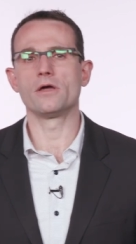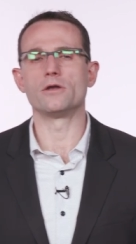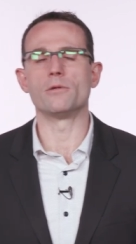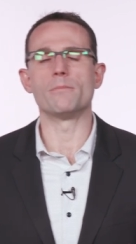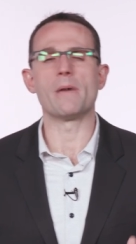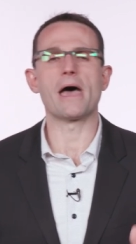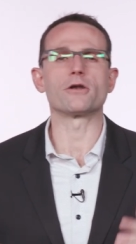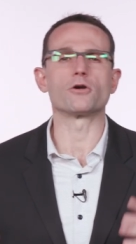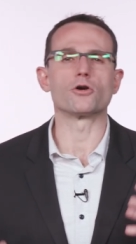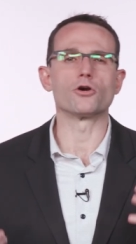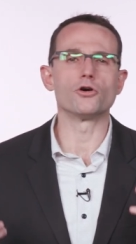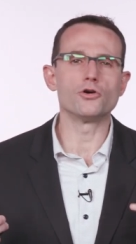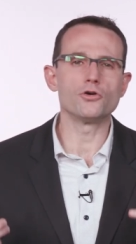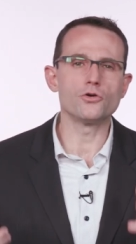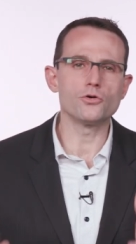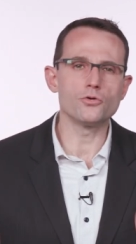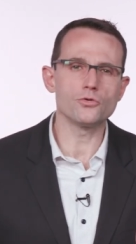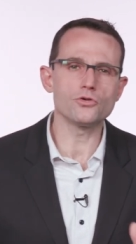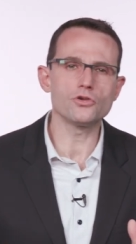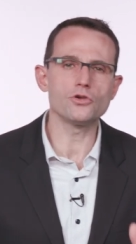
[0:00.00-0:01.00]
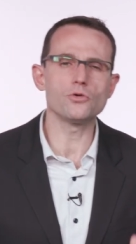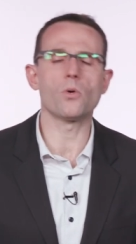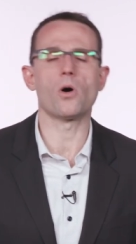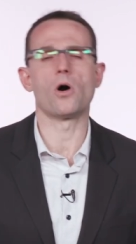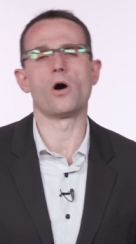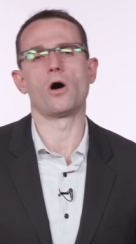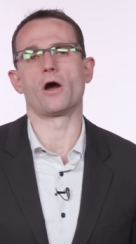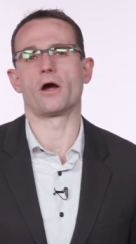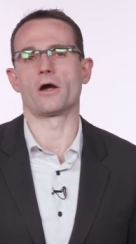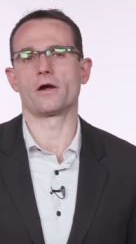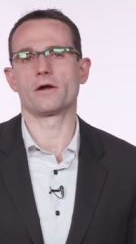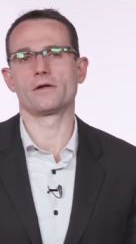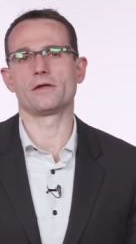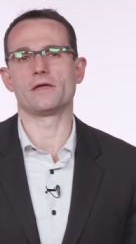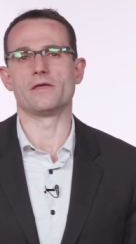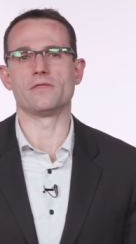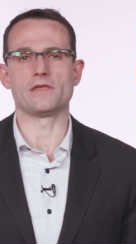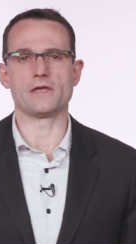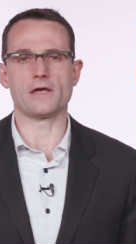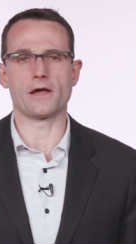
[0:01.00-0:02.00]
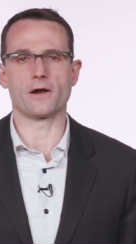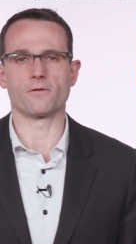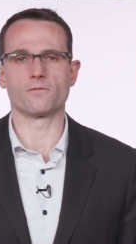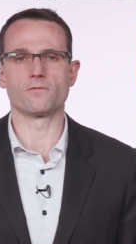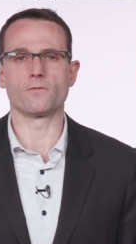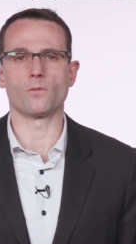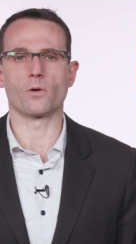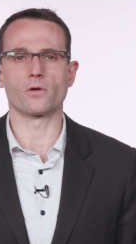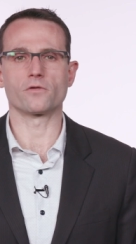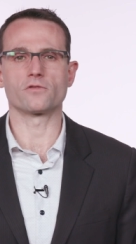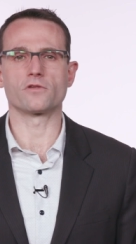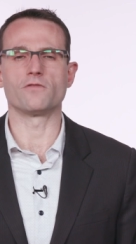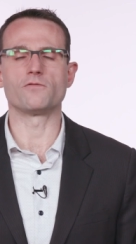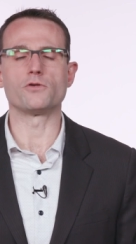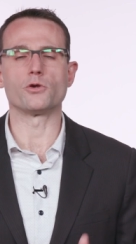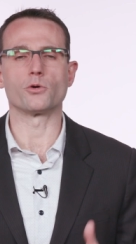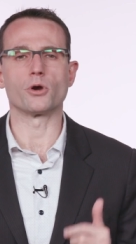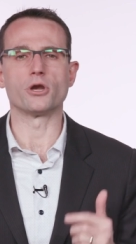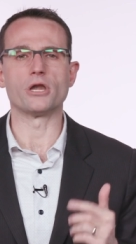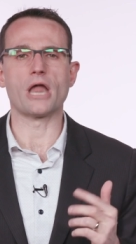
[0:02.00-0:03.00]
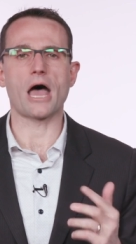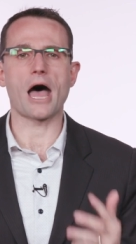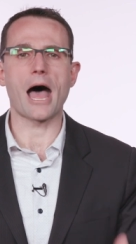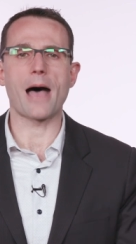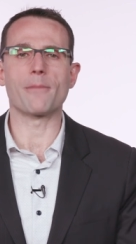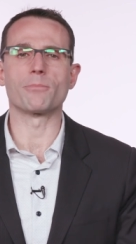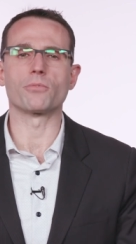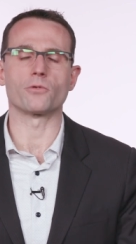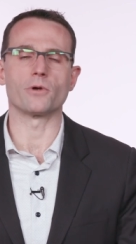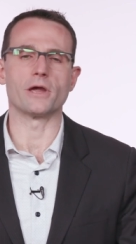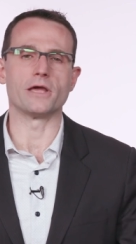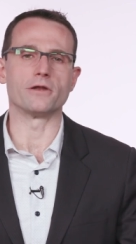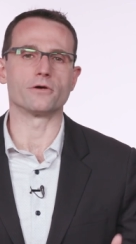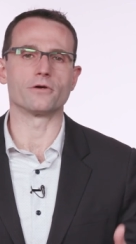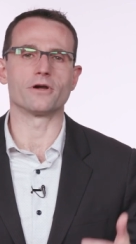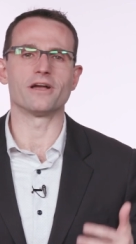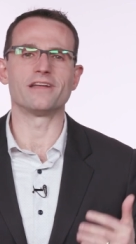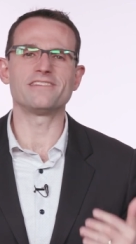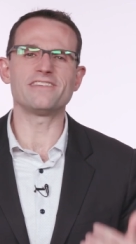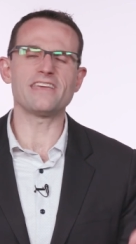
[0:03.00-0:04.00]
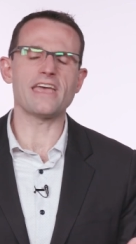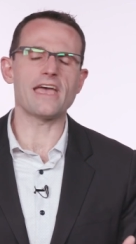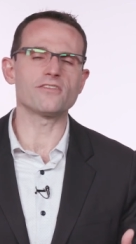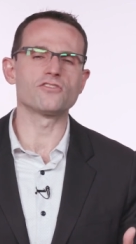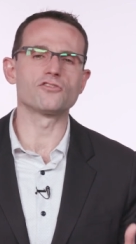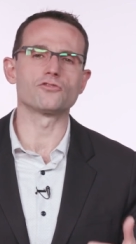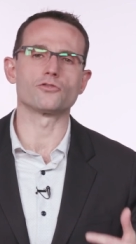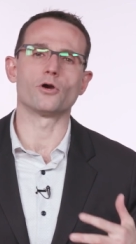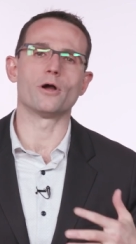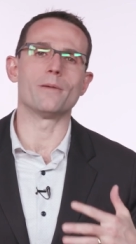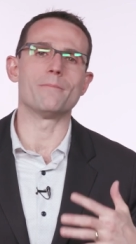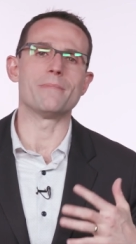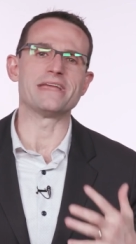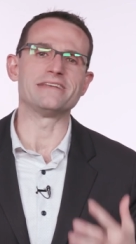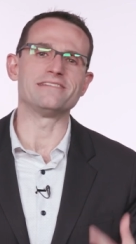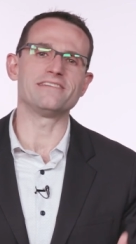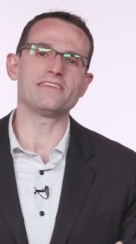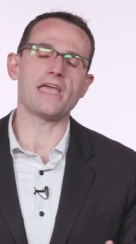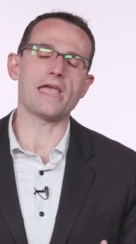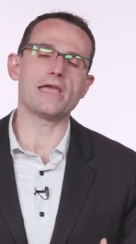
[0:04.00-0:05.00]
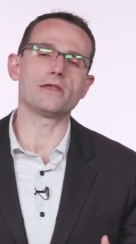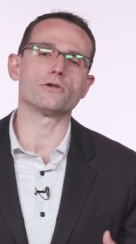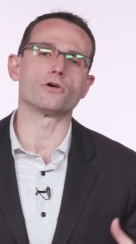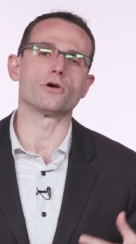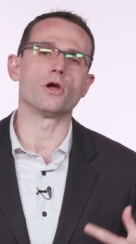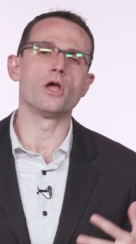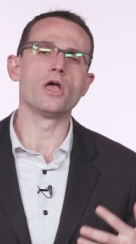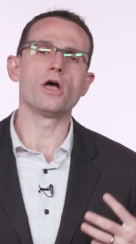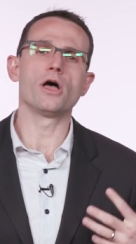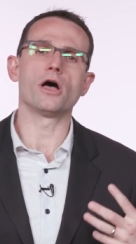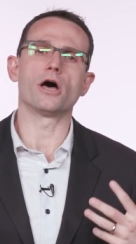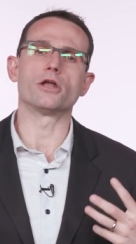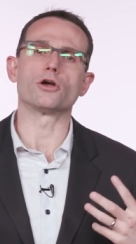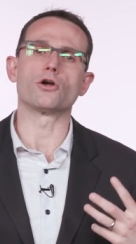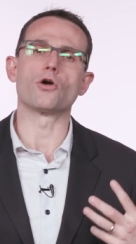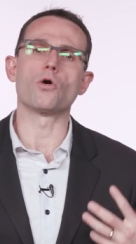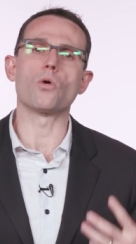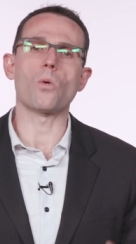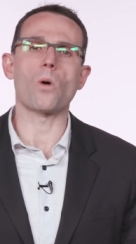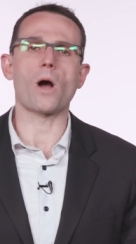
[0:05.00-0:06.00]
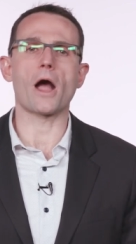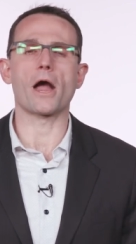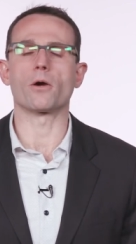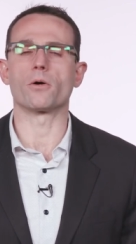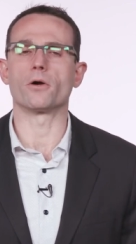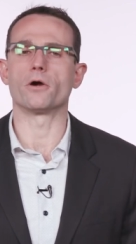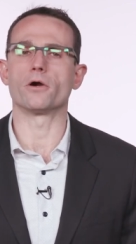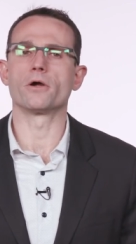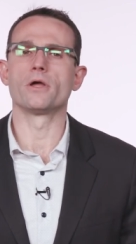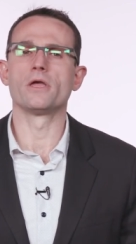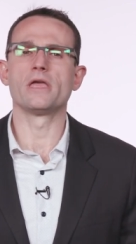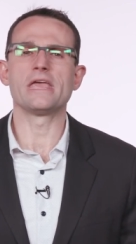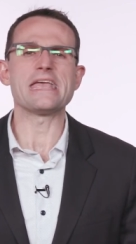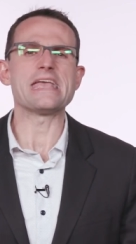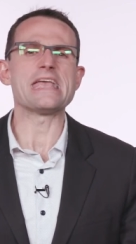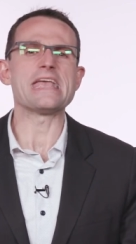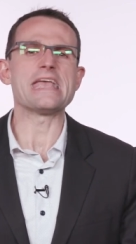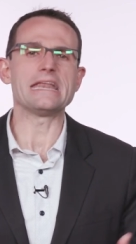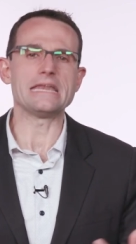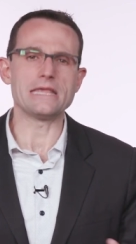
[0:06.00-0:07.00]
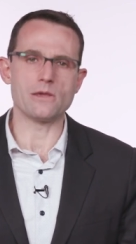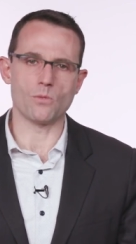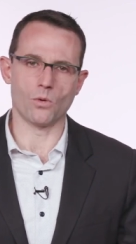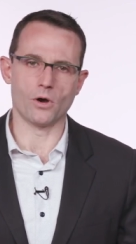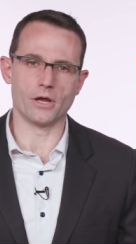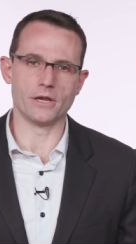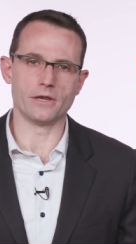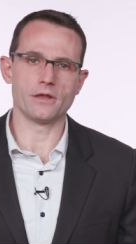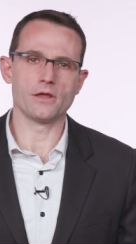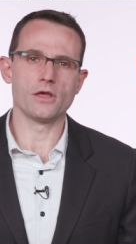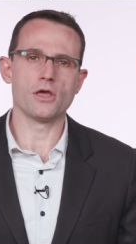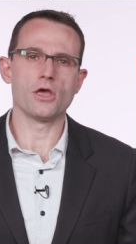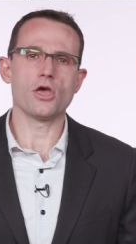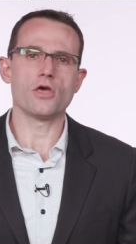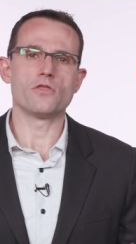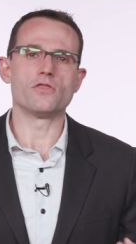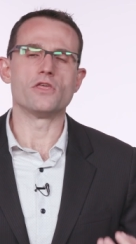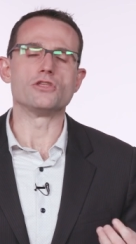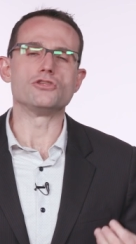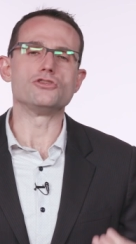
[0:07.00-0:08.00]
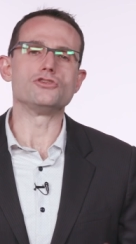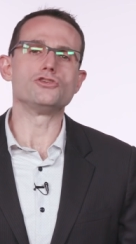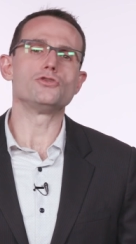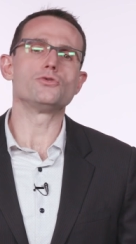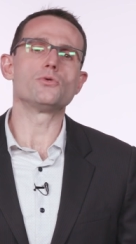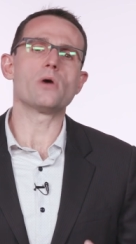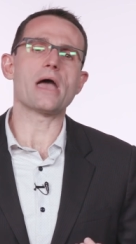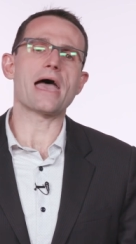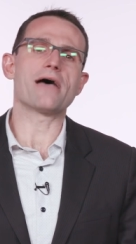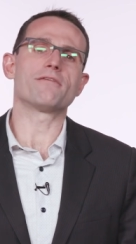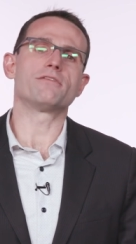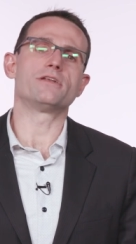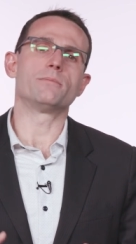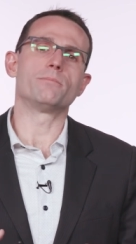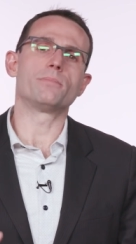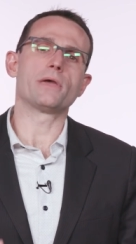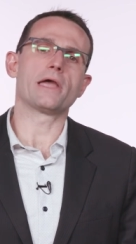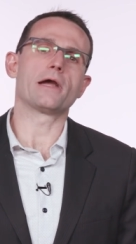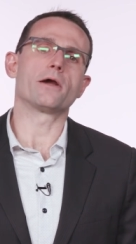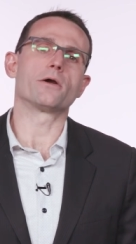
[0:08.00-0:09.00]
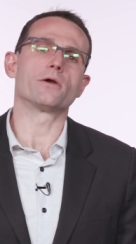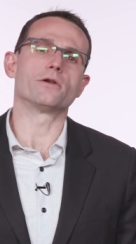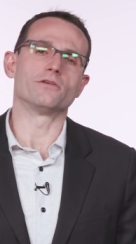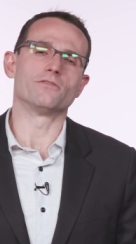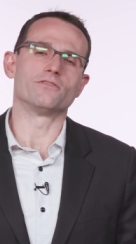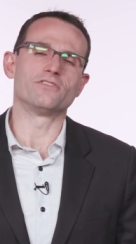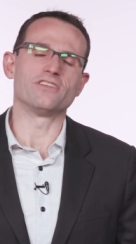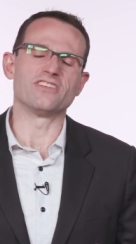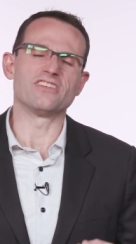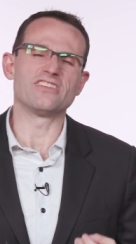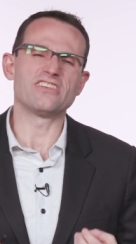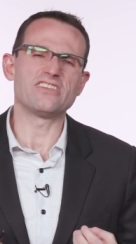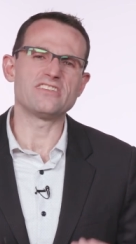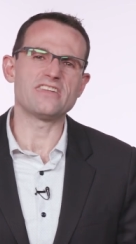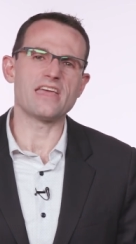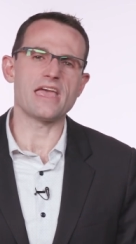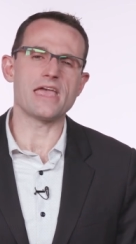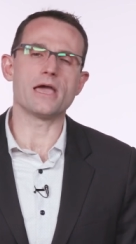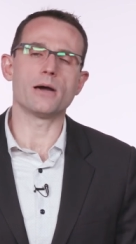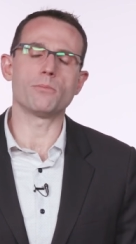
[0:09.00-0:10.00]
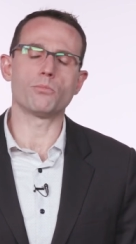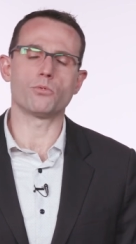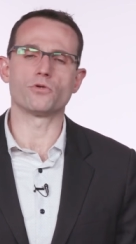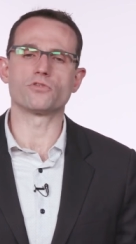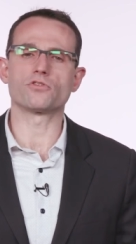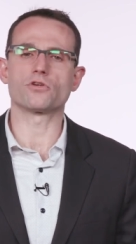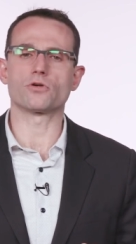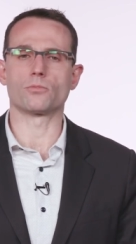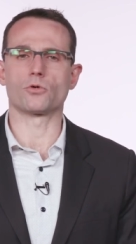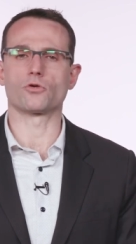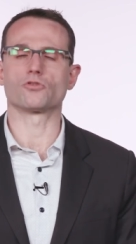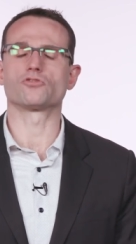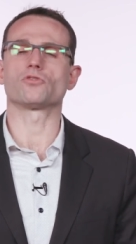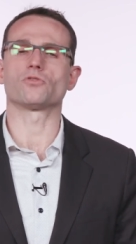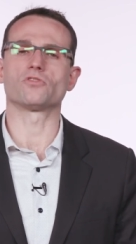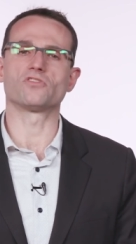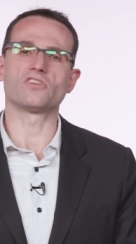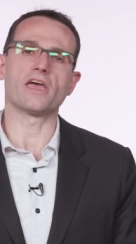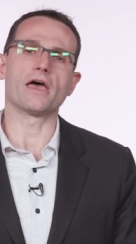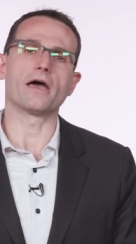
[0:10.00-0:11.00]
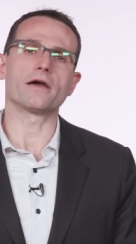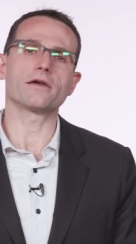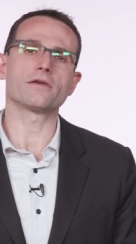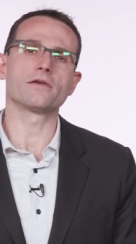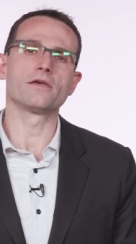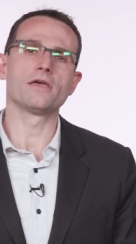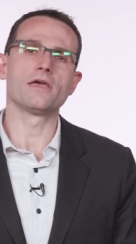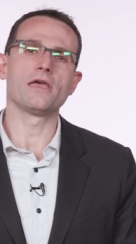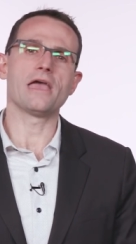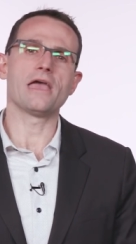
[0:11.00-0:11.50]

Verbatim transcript: No matter who you are in the Air Force, if you're an operator, a tester, a maintainer, an acquirer, anyone, then you have an imperative to stay up with commercial tech